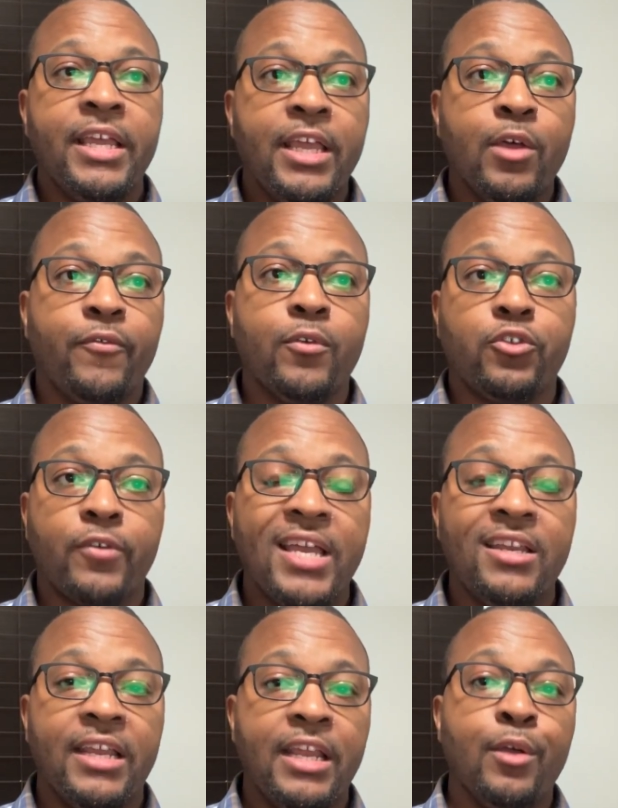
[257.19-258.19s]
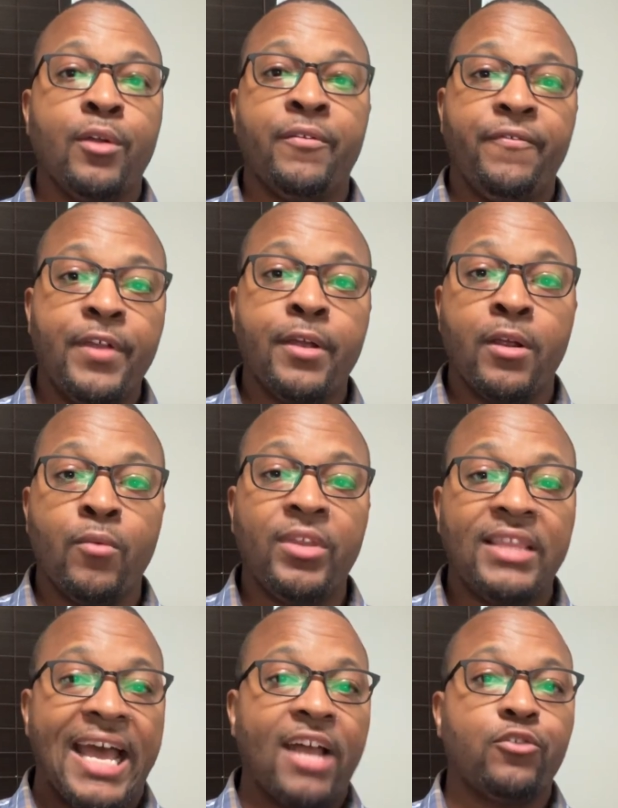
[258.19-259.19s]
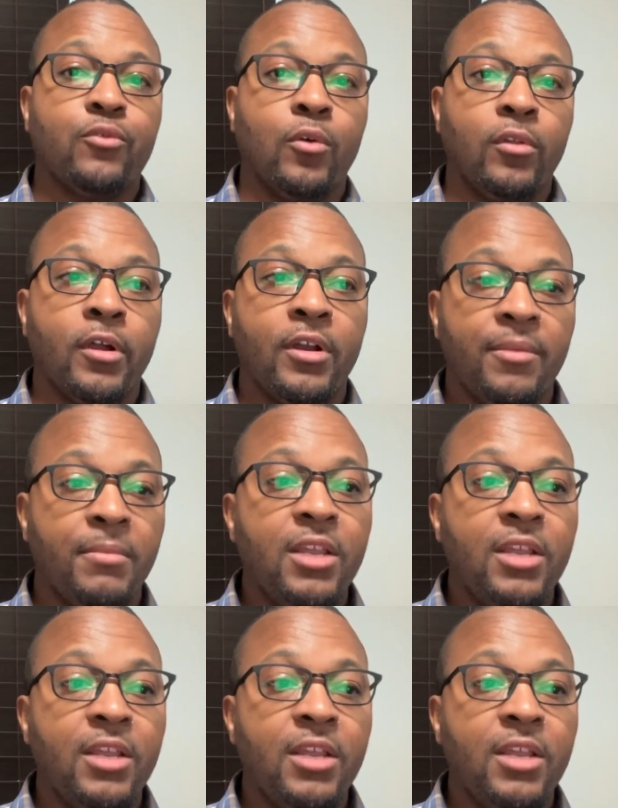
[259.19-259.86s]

infiltrating and interfering with the actual learning.